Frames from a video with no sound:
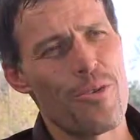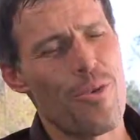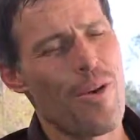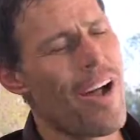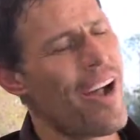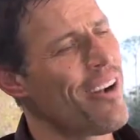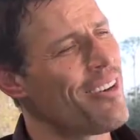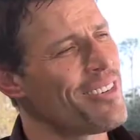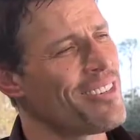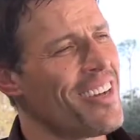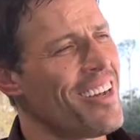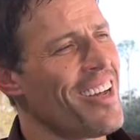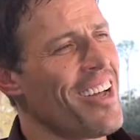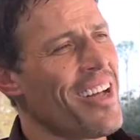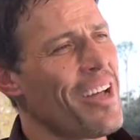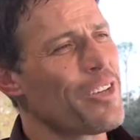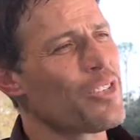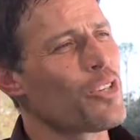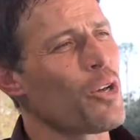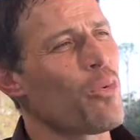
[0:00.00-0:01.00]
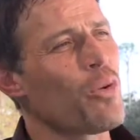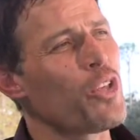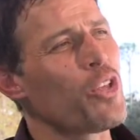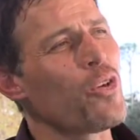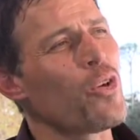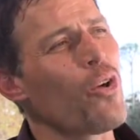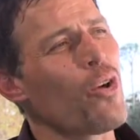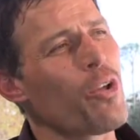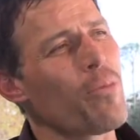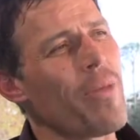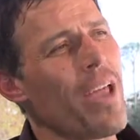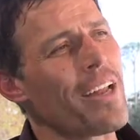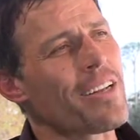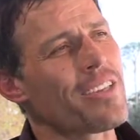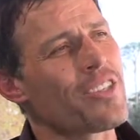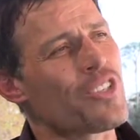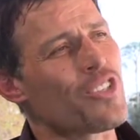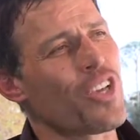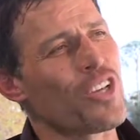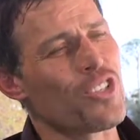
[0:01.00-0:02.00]
Wow. So when you go to make
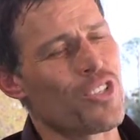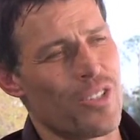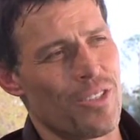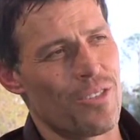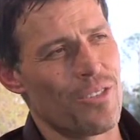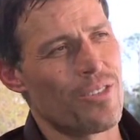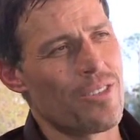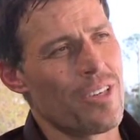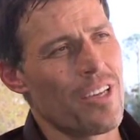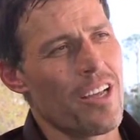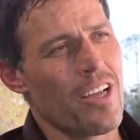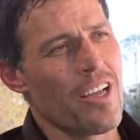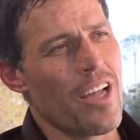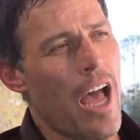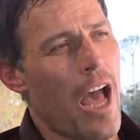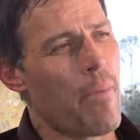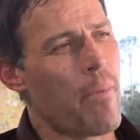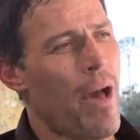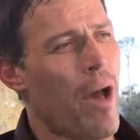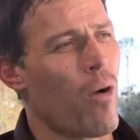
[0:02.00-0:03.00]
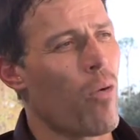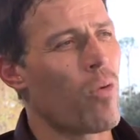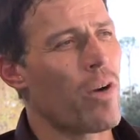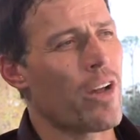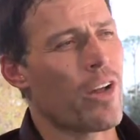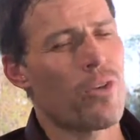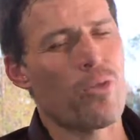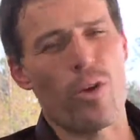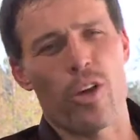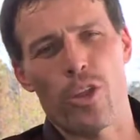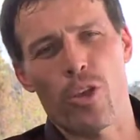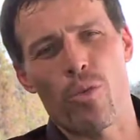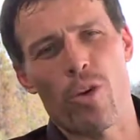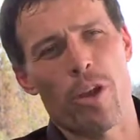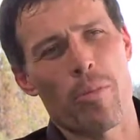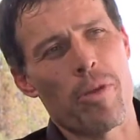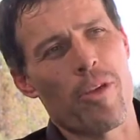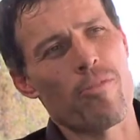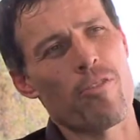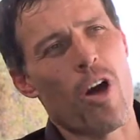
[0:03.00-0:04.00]
decisions about whether you want
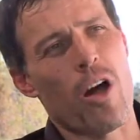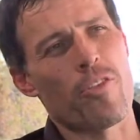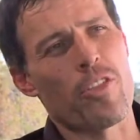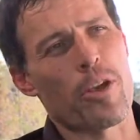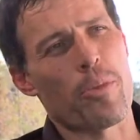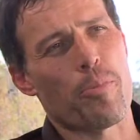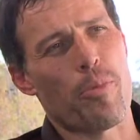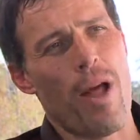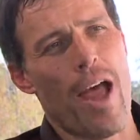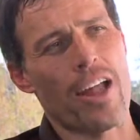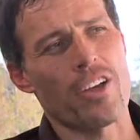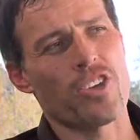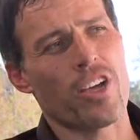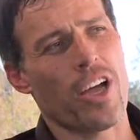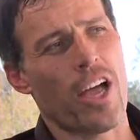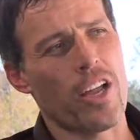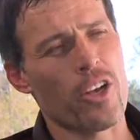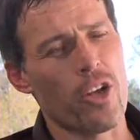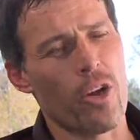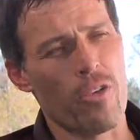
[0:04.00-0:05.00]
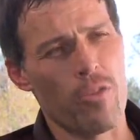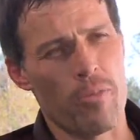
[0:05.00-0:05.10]
to be involved in a project, I know